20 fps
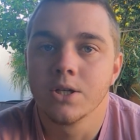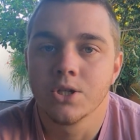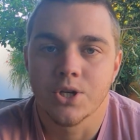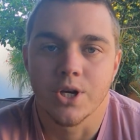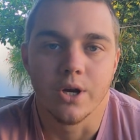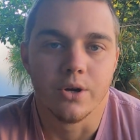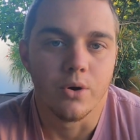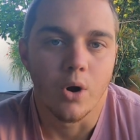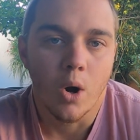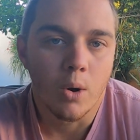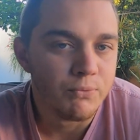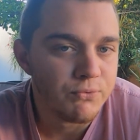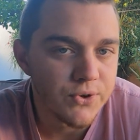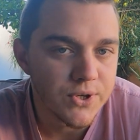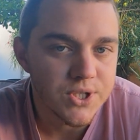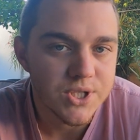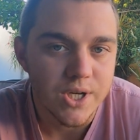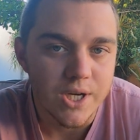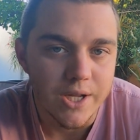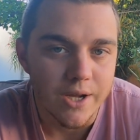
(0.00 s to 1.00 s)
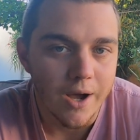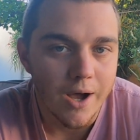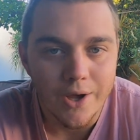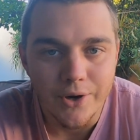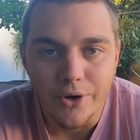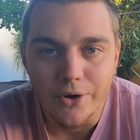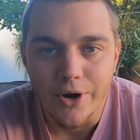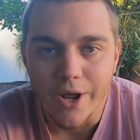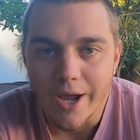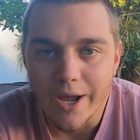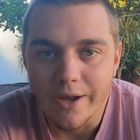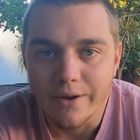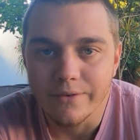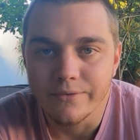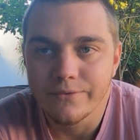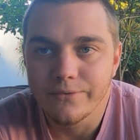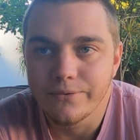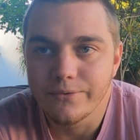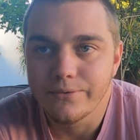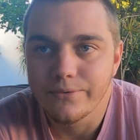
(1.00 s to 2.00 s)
So obviously I don't have